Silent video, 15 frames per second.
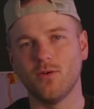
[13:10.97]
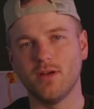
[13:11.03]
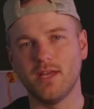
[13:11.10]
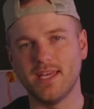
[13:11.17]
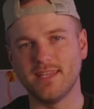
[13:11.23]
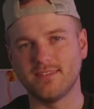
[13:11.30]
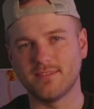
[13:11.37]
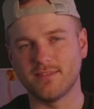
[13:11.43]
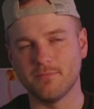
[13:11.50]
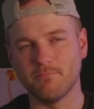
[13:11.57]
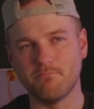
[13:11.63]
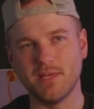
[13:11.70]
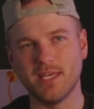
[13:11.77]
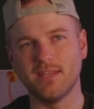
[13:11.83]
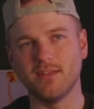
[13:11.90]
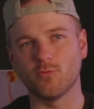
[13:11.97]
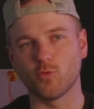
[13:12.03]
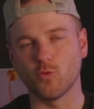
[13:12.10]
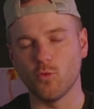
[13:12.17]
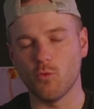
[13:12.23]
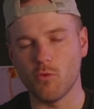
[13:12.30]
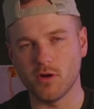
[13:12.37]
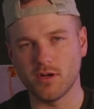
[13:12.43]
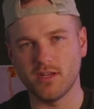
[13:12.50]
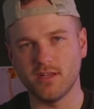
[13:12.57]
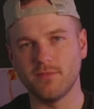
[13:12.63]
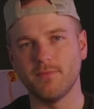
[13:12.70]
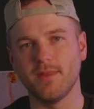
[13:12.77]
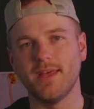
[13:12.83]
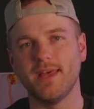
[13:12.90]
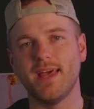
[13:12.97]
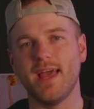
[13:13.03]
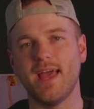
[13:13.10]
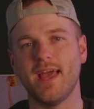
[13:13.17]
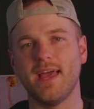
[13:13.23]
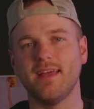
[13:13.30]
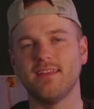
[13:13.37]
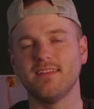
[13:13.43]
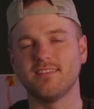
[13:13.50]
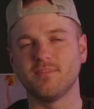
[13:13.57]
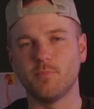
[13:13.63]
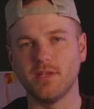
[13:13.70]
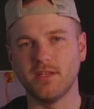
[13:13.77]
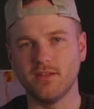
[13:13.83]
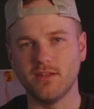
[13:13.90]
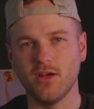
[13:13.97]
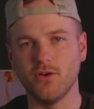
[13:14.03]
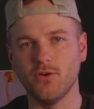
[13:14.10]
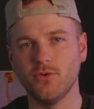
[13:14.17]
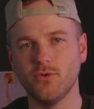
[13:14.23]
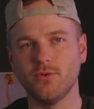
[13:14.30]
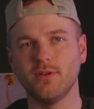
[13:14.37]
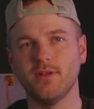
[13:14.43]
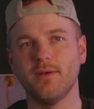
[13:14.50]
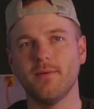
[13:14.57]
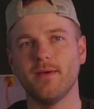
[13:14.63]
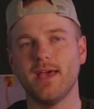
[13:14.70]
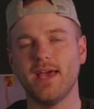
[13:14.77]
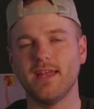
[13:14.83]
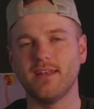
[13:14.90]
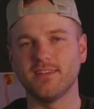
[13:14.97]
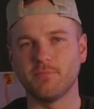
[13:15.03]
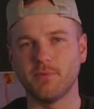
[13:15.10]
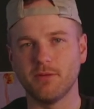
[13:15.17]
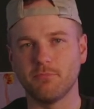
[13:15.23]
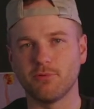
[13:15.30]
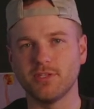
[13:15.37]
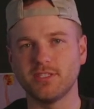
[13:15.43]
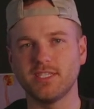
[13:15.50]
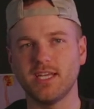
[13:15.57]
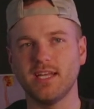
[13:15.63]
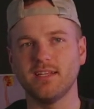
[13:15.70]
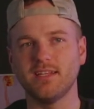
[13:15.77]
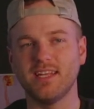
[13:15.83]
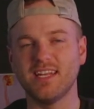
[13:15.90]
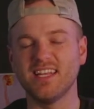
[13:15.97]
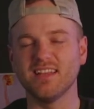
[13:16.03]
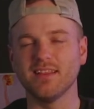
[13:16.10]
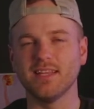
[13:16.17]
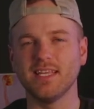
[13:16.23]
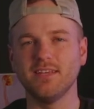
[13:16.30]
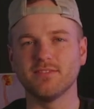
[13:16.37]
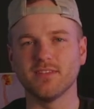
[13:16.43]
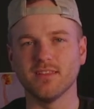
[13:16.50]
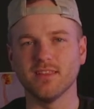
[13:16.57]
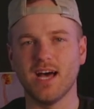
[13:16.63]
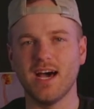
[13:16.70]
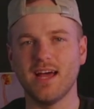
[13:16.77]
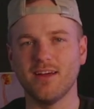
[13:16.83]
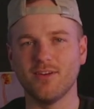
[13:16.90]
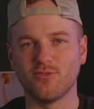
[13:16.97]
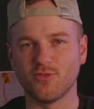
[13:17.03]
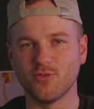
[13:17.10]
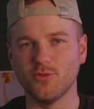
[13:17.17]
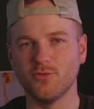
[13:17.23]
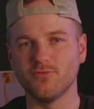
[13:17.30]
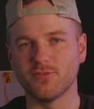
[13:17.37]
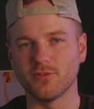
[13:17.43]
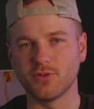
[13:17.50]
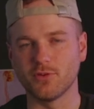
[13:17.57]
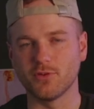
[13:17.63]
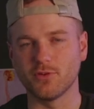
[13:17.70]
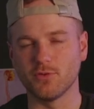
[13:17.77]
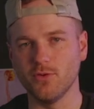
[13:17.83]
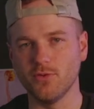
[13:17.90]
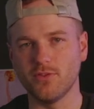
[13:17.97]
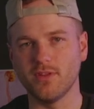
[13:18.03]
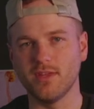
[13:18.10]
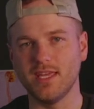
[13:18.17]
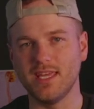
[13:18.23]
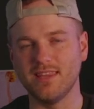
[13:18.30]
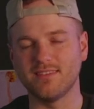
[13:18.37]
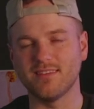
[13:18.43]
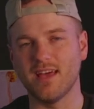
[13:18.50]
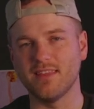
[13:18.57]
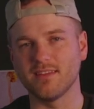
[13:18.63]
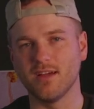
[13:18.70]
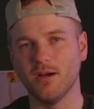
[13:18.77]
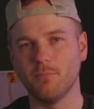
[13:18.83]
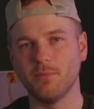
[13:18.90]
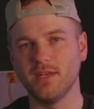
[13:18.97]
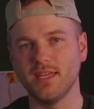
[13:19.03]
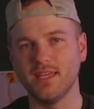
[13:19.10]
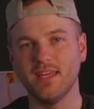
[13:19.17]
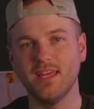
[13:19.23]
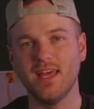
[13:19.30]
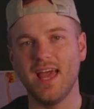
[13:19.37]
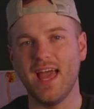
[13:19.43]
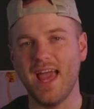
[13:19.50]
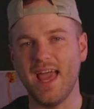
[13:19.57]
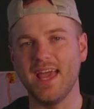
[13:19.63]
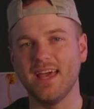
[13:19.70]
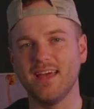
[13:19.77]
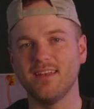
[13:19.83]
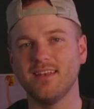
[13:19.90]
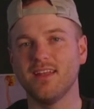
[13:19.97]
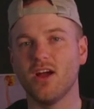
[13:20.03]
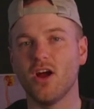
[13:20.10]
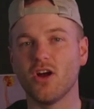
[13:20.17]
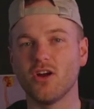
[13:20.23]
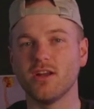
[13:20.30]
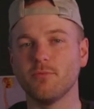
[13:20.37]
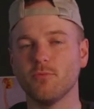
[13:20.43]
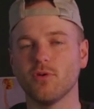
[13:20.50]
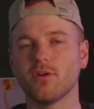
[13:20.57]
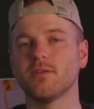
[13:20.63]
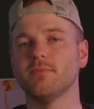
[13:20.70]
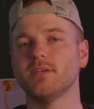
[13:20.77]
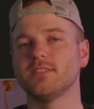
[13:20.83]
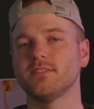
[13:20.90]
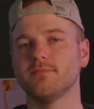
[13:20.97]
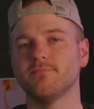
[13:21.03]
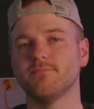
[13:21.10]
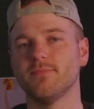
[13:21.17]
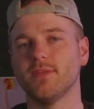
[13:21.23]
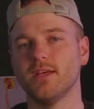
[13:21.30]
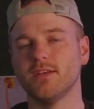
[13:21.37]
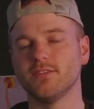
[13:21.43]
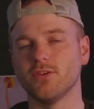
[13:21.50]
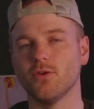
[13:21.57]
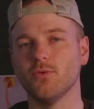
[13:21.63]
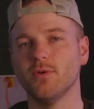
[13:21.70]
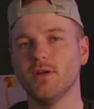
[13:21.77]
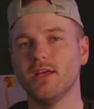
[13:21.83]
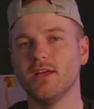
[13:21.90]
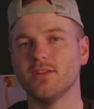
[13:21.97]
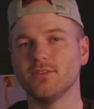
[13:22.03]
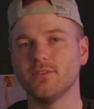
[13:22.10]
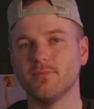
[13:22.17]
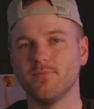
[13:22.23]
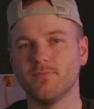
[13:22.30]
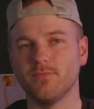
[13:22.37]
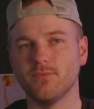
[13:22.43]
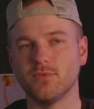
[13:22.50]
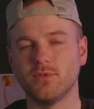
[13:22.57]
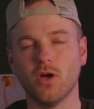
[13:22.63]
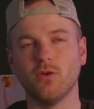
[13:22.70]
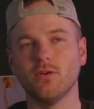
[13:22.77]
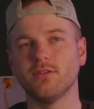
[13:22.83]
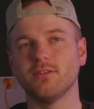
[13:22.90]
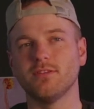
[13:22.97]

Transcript: it's been rewarded and it's been known and it's been appreciated, and it leaves a lot of room for growth inside the company and earning more commission. So don't